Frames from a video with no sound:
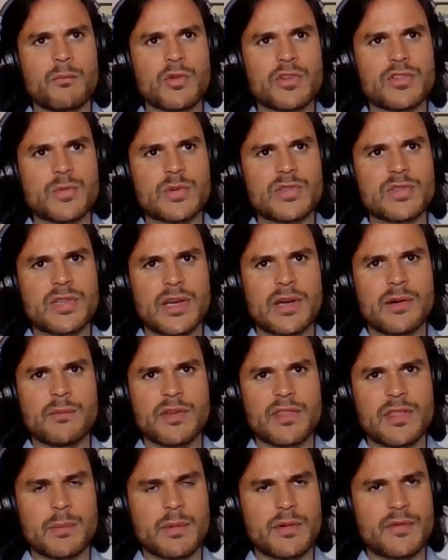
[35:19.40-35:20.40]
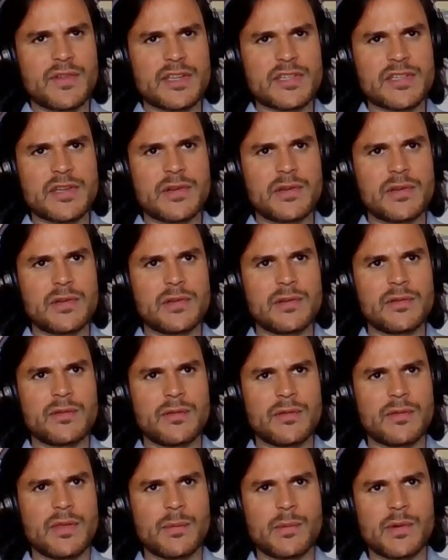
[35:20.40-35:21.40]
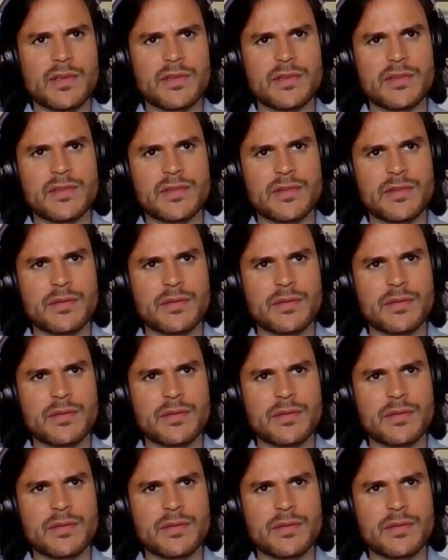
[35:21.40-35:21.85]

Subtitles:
which was done with a professional that was,